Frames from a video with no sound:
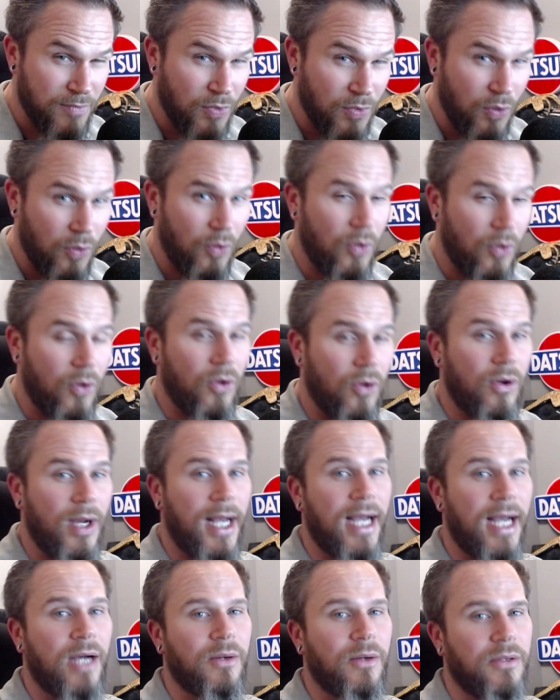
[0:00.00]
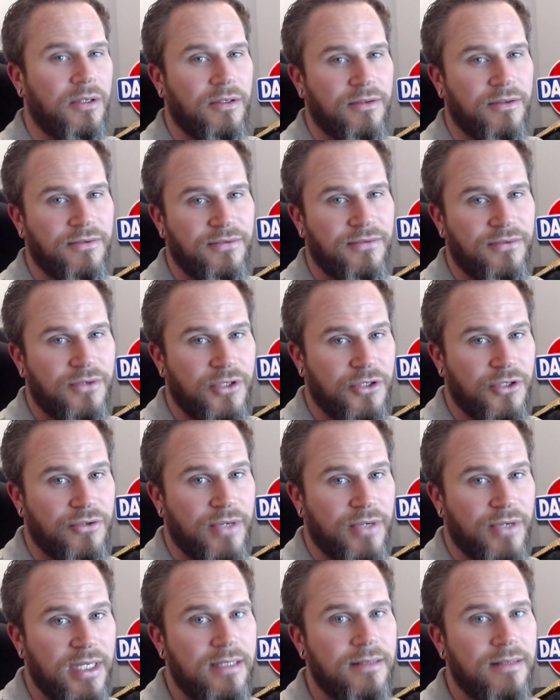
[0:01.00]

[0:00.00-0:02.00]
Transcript: more out of the grid.